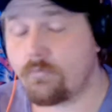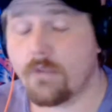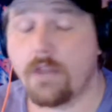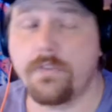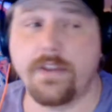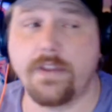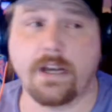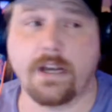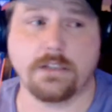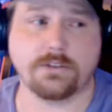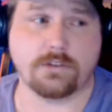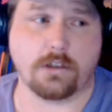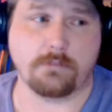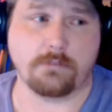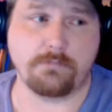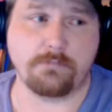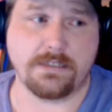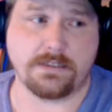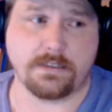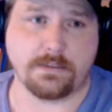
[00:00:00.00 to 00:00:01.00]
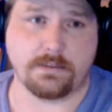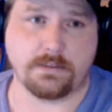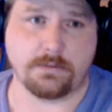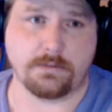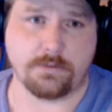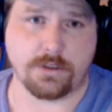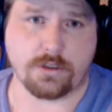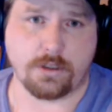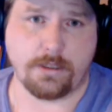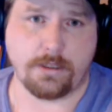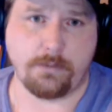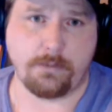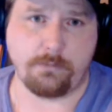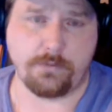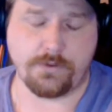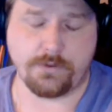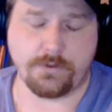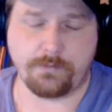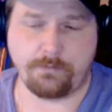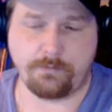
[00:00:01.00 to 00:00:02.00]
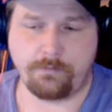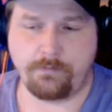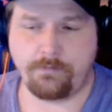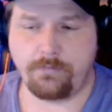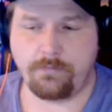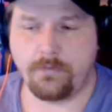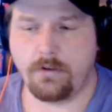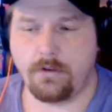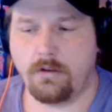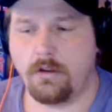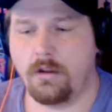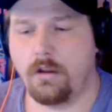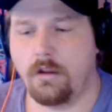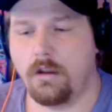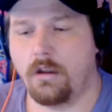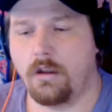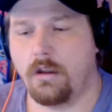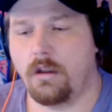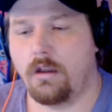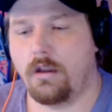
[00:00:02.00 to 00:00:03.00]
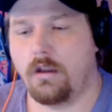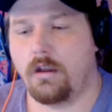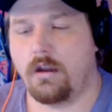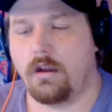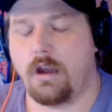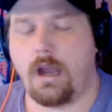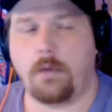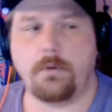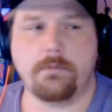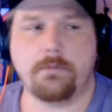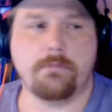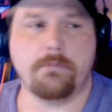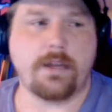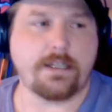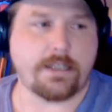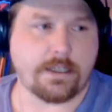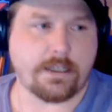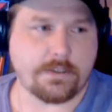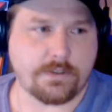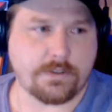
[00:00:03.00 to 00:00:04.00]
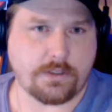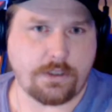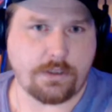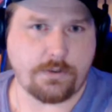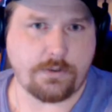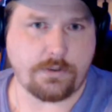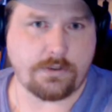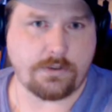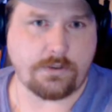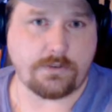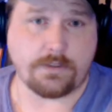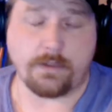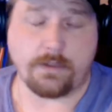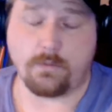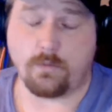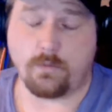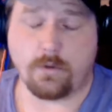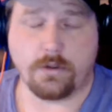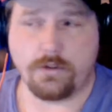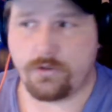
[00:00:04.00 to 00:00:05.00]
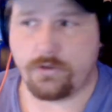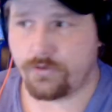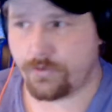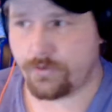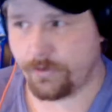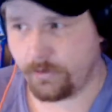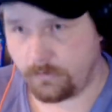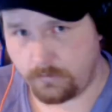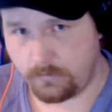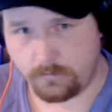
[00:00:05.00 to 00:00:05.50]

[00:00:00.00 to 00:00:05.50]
Then I started missing some streams. I would make excuses that weren't true